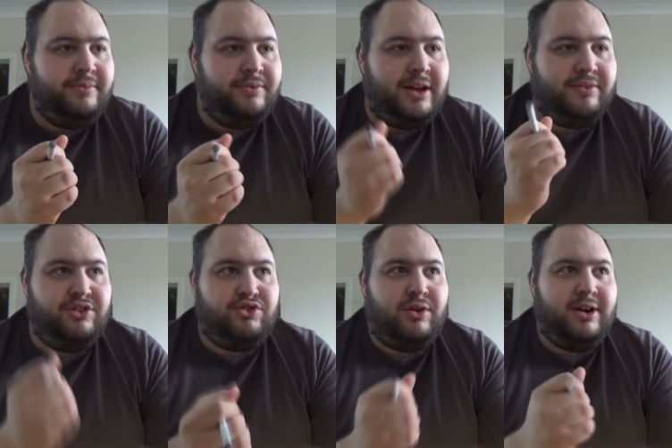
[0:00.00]
Have to
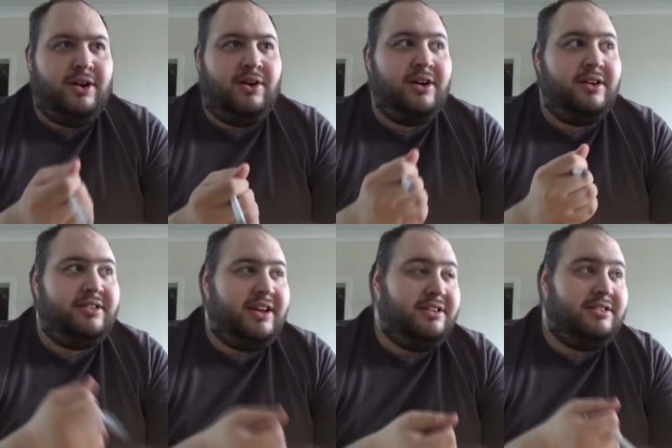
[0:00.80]
draw on it longer
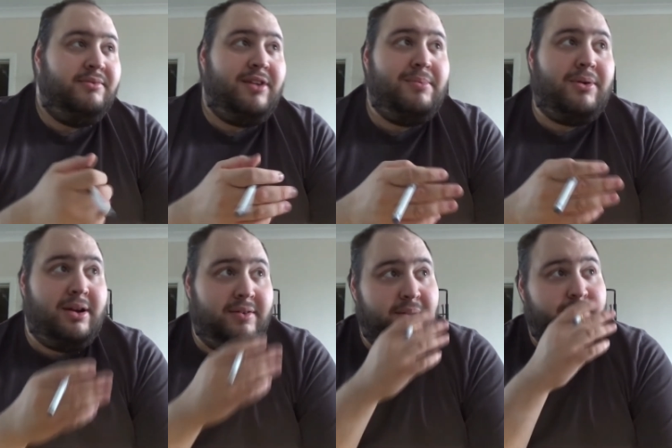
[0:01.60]
to get some vapour
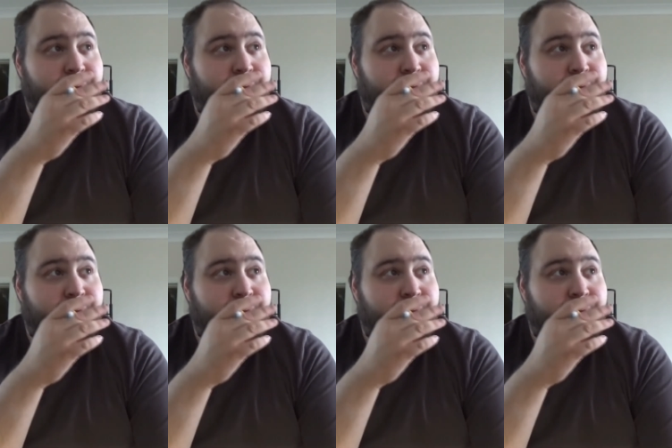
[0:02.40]
out of it.